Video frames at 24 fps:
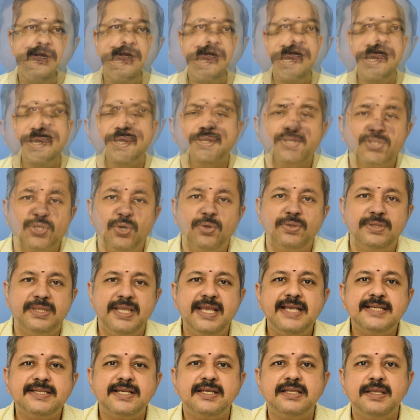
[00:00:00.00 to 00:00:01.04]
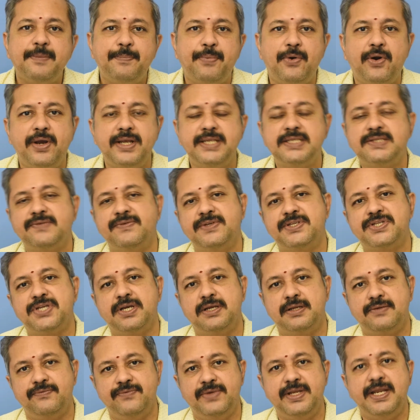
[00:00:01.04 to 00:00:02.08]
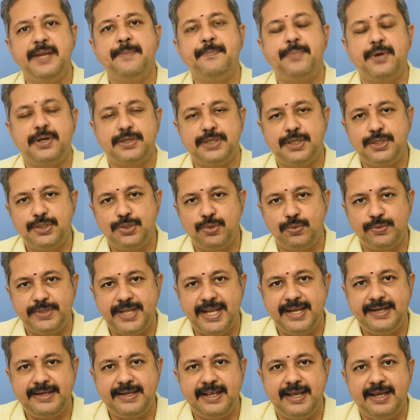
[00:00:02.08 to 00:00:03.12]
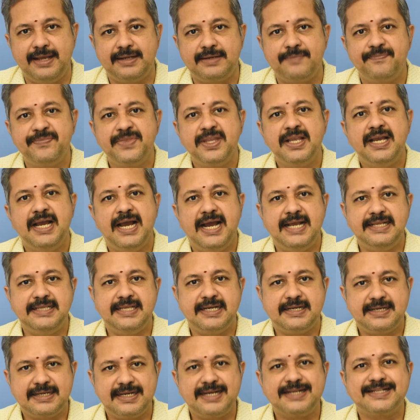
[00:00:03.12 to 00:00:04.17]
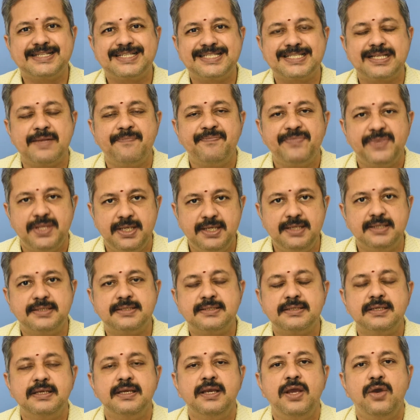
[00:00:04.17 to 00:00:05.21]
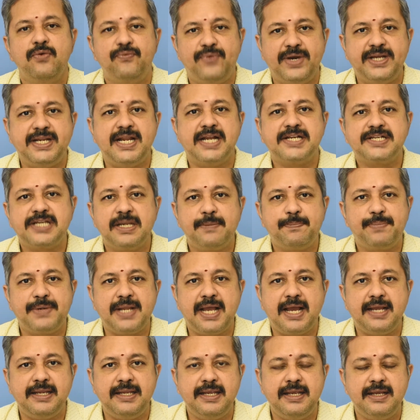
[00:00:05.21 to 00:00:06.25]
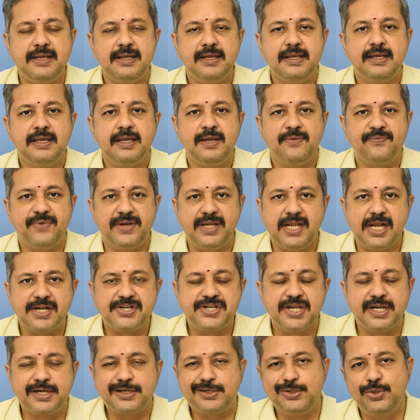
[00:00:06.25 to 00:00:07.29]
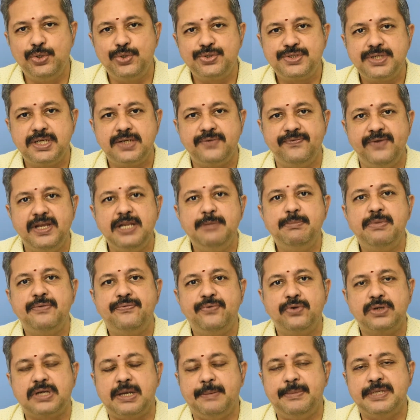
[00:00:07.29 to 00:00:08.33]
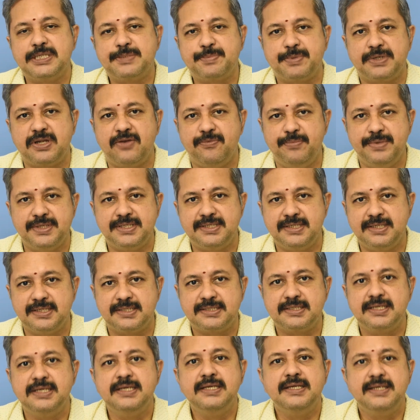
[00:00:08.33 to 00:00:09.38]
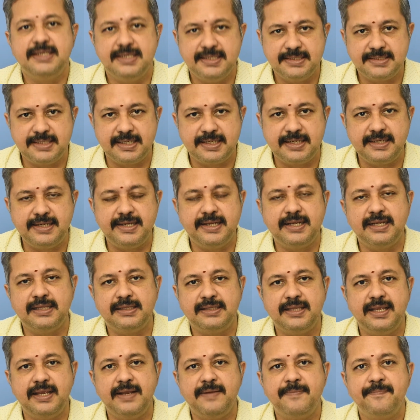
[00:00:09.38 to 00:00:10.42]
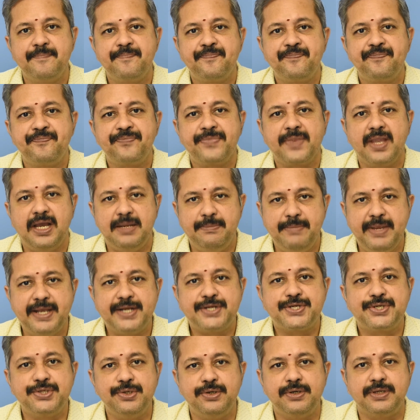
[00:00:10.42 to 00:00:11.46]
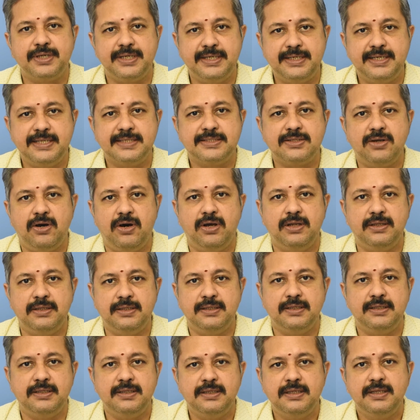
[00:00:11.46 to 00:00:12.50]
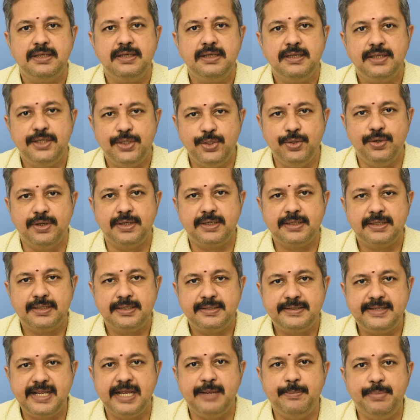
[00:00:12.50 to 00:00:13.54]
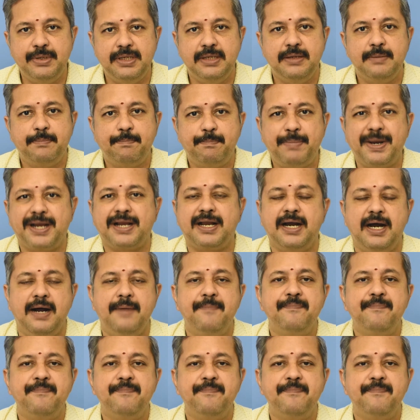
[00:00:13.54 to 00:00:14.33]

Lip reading: So these are the points which are very important to take care. And the crux is financial planning, financial closure well before commencement of business is the critical thing. And make sure it is on your table, paka.